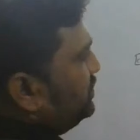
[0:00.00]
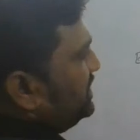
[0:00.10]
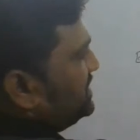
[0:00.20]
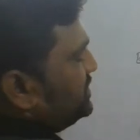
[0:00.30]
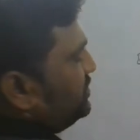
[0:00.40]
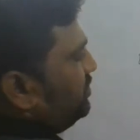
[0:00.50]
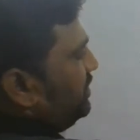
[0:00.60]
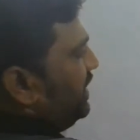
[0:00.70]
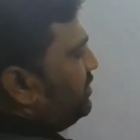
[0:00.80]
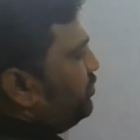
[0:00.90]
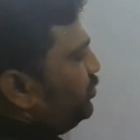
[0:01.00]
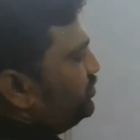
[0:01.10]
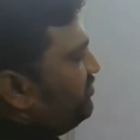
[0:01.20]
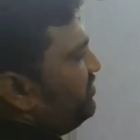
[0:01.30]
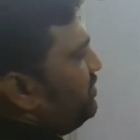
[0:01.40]
this, right, both
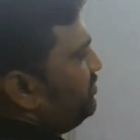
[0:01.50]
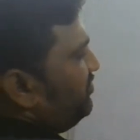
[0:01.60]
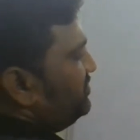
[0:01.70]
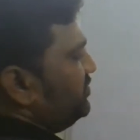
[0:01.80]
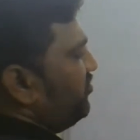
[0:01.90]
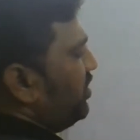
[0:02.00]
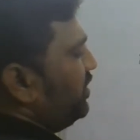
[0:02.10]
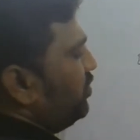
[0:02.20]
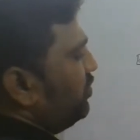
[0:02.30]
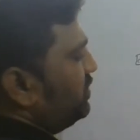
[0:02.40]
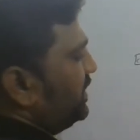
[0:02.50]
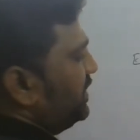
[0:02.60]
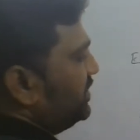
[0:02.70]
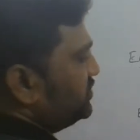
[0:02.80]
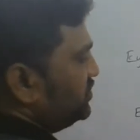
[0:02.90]
of them fall over
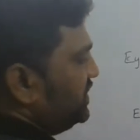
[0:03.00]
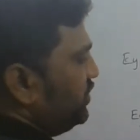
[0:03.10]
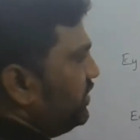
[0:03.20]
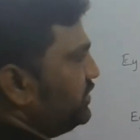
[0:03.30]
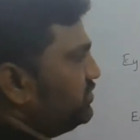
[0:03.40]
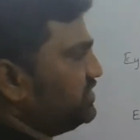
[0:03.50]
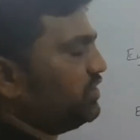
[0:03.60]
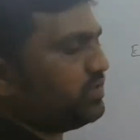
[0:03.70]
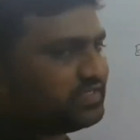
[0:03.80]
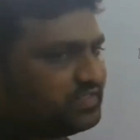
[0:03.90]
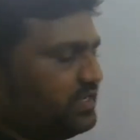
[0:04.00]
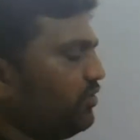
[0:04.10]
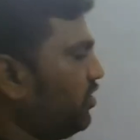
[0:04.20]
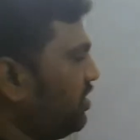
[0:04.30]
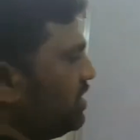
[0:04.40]
here. So 0 into 0 is
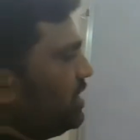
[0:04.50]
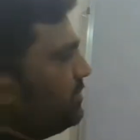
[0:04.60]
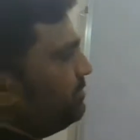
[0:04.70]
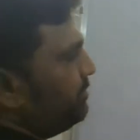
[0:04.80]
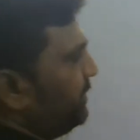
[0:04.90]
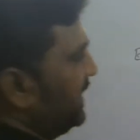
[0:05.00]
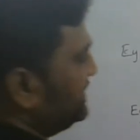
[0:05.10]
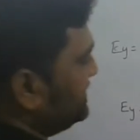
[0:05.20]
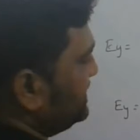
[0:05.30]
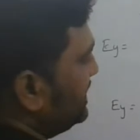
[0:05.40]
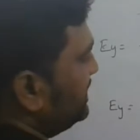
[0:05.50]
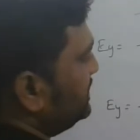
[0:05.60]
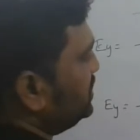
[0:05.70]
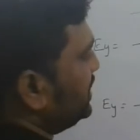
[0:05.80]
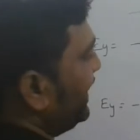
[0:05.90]
0 plus
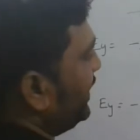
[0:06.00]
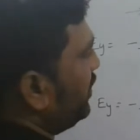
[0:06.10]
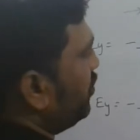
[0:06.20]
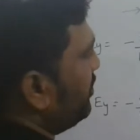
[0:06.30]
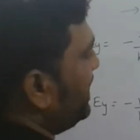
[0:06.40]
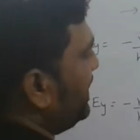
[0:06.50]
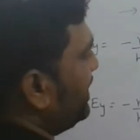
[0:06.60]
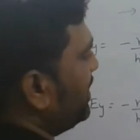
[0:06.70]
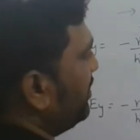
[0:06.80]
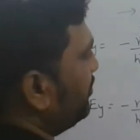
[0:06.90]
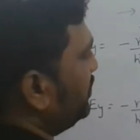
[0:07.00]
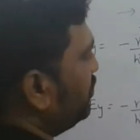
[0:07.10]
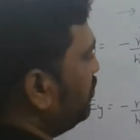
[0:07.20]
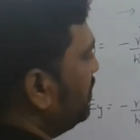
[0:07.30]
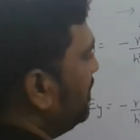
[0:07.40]
j omega
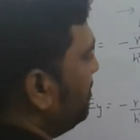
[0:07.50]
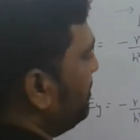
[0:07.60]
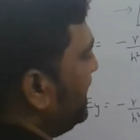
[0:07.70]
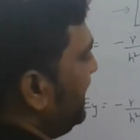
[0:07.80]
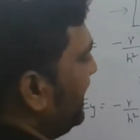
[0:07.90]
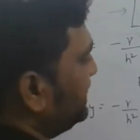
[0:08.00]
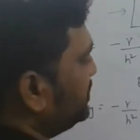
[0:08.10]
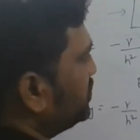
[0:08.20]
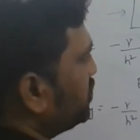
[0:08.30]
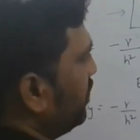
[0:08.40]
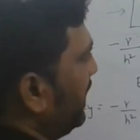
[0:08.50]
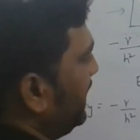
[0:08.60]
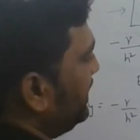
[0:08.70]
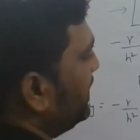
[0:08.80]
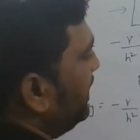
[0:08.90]
mu by h
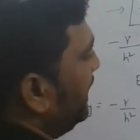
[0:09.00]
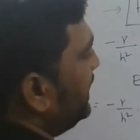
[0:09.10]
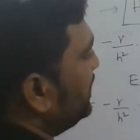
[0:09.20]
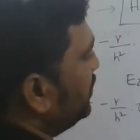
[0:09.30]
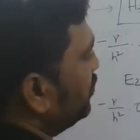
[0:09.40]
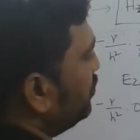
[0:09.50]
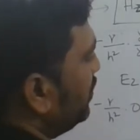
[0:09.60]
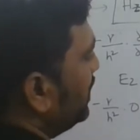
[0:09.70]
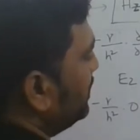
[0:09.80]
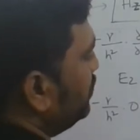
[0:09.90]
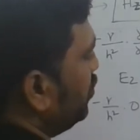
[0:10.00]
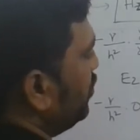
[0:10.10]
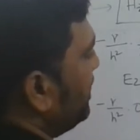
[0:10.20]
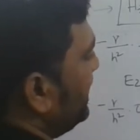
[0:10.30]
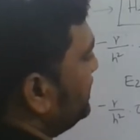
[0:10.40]
square into
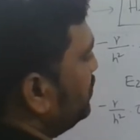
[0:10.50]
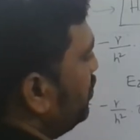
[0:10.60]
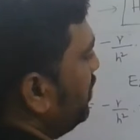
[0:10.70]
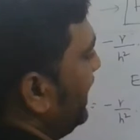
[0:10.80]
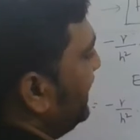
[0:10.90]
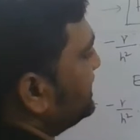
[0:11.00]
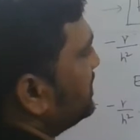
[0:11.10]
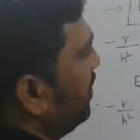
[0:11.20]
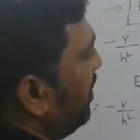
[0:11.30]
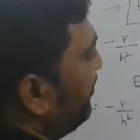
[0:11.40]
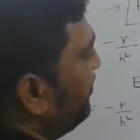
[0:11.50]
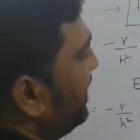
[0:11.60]
dou by dou x of